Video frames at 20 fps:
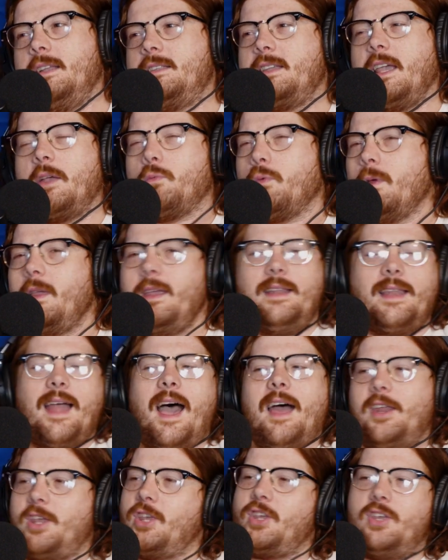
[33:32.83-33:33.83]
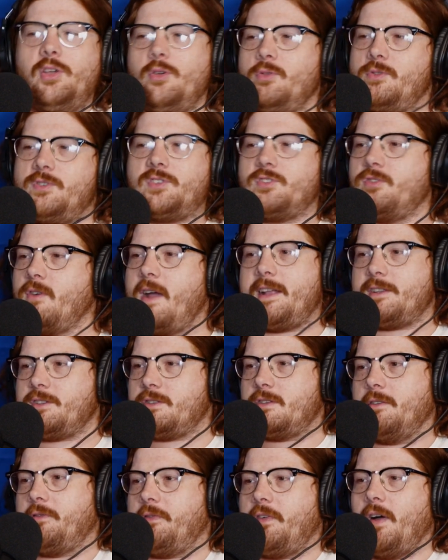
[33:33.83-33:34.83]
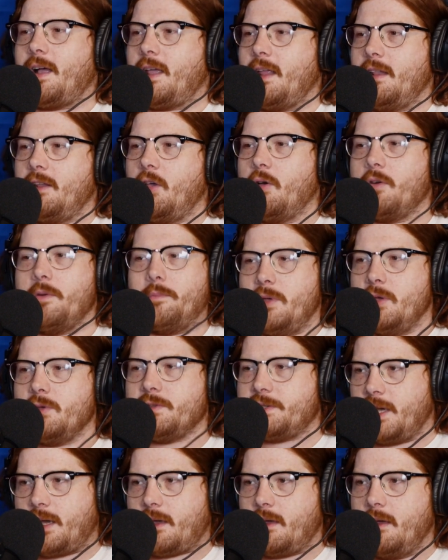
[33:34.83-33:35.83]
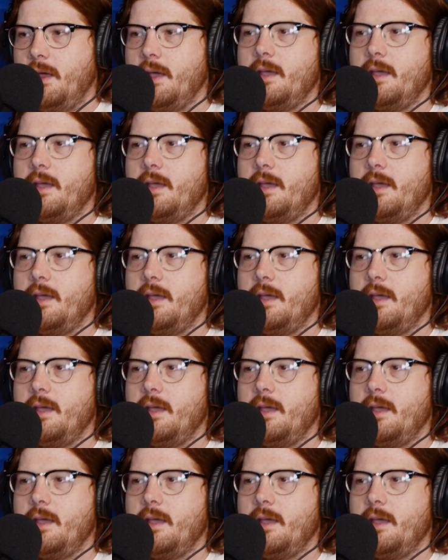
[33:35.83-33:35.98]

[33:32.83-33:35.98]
It's like really not a huge stretch to fucking go to music.